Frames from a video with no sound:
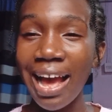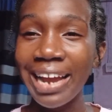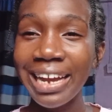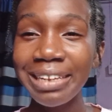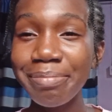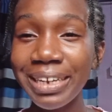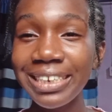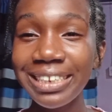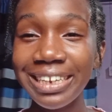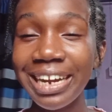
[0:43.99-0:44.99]
I can
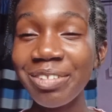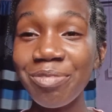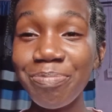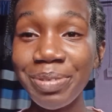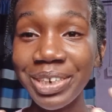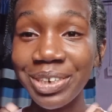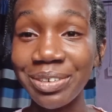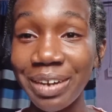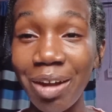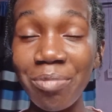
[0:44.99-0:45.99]
imagine the kind of
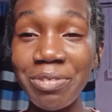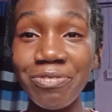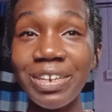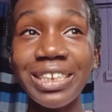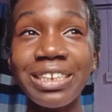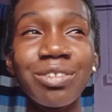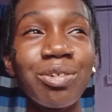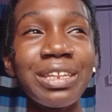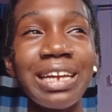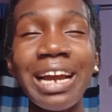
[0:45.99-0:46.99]
pressure I'll be facing,
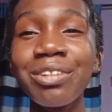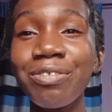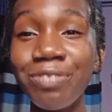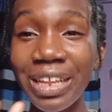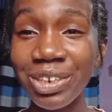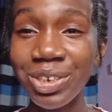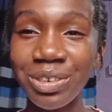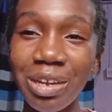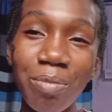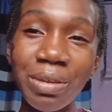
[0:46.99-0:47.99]
or the kind of
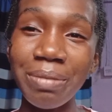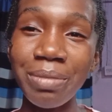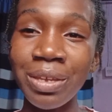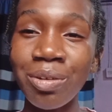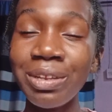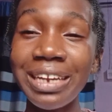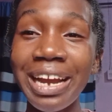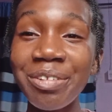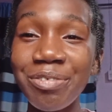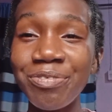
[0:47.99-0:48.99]
tension that'll be in me, or the
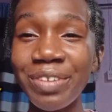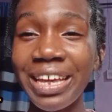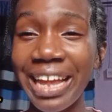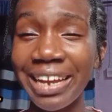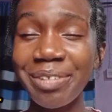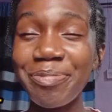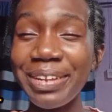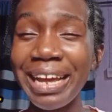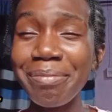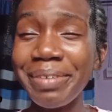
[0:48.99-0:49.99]
kind of fear like,
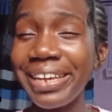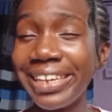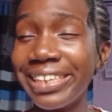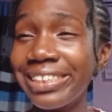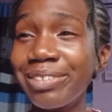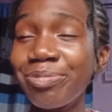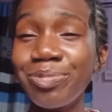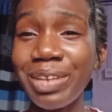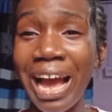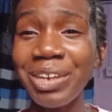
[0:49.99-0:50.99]
will I make it?
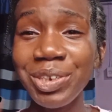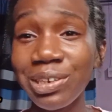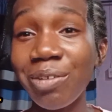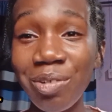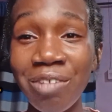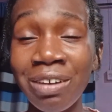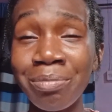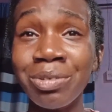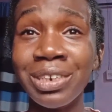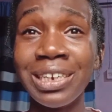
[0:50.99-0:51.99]
Are you sure I'll cover
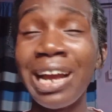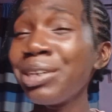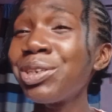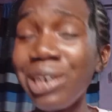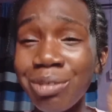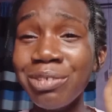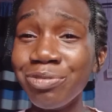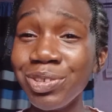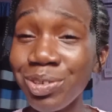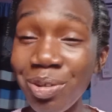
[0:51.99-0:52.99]
much? Are you sure I'll
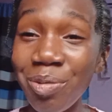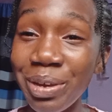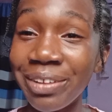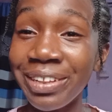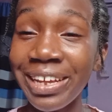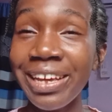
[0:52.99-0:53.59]
even score well?